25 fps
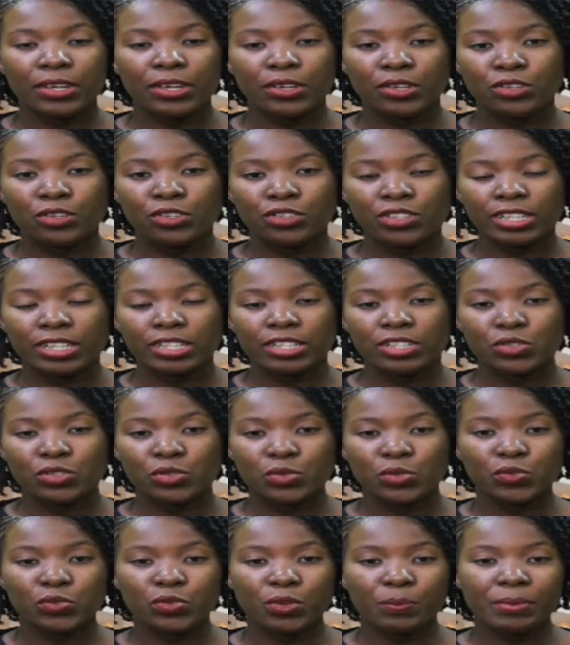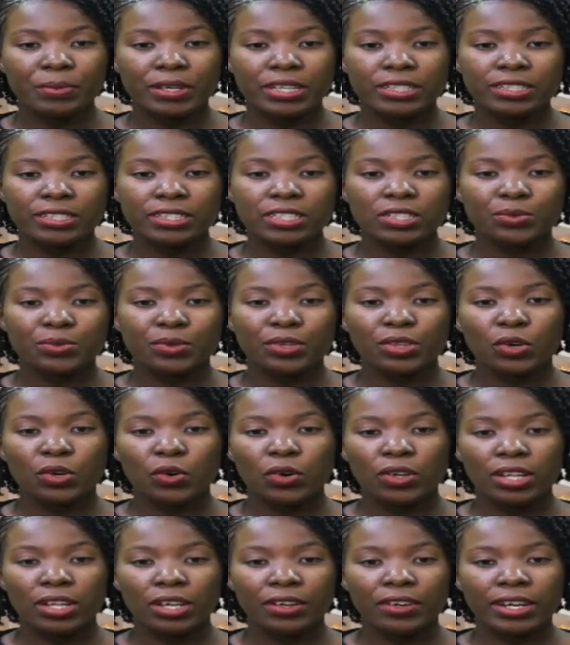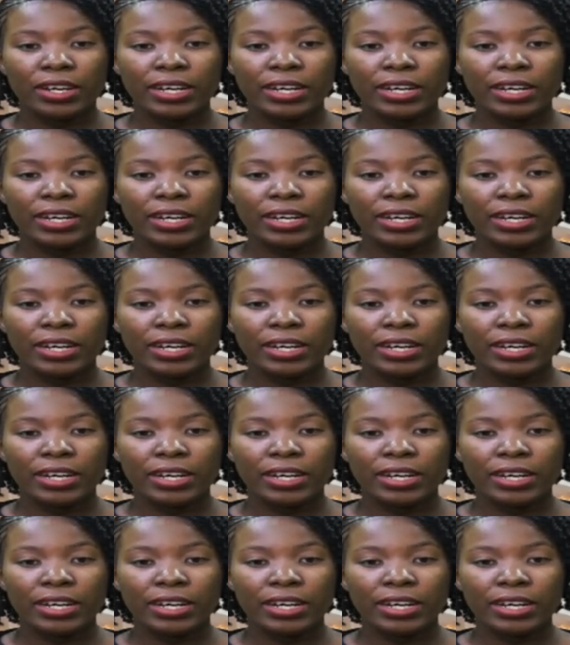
usually do for patients with cholera